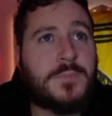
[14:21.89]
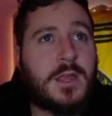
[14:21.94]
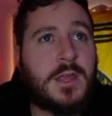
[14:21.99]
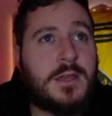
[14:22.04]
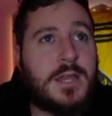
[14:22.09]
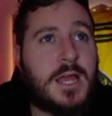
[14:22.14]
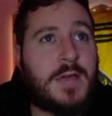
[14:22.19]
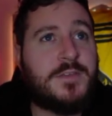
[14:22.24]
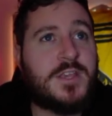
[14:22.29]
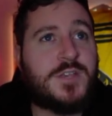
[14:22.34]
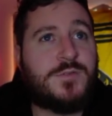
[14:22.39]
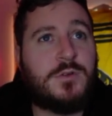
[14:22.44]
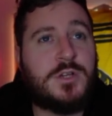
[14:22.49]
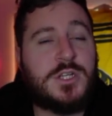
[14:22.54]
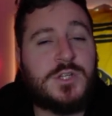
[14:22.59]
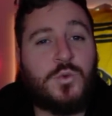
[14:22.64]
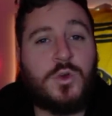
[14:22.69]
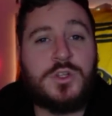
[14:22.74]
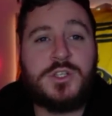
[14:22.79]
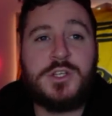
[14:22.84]
Now this one is
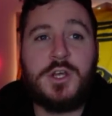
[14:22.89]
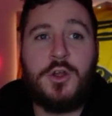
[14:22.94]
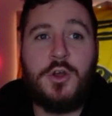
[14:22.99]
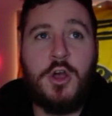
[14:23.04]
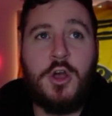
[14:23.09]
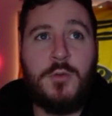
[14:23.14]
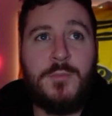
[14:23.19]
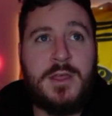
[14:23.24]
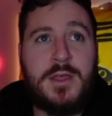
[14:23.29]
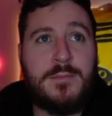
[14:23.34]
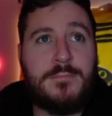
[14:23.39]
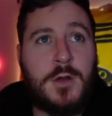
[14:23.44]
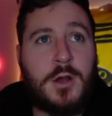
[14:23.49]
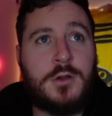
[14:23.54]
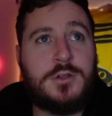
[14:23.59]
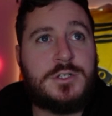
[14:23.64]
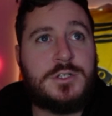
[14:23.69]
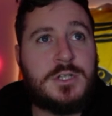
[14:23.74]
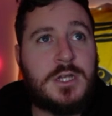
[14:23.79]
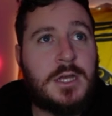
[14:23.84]
what's going to hurt me the
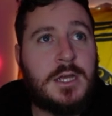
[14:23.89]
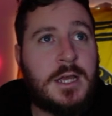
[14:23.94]
most.